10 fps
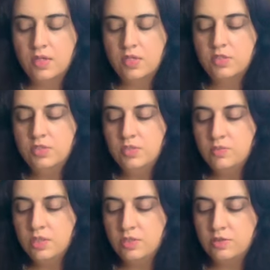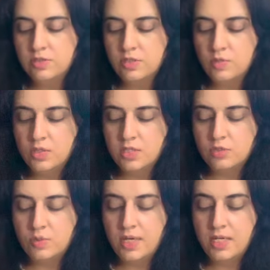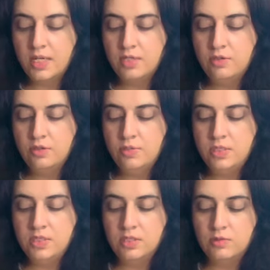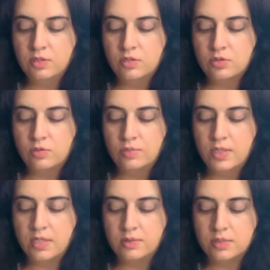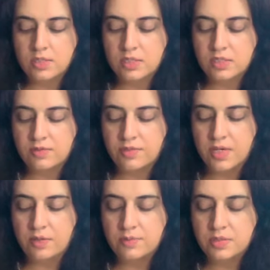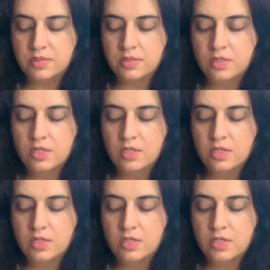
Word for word: It just seems like there's someone that's waiting, and you could be dealing with a soulmate here with the Six of Cups.